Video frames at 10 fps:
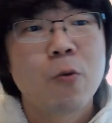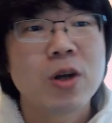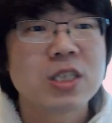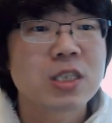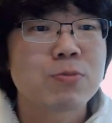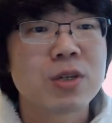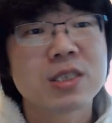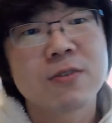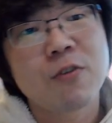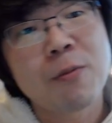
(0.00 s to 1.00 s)
One is
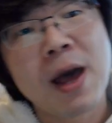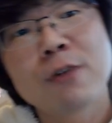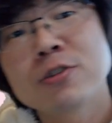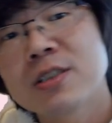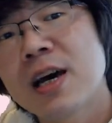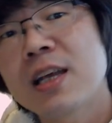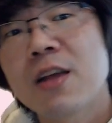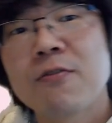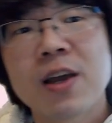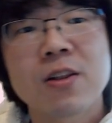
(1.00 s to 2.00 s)
pressing from
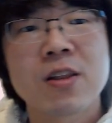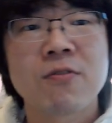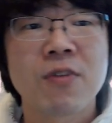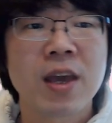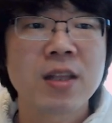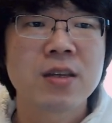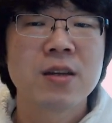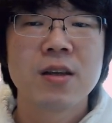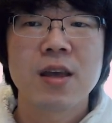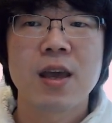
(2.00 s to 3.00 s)
outside and finally invade,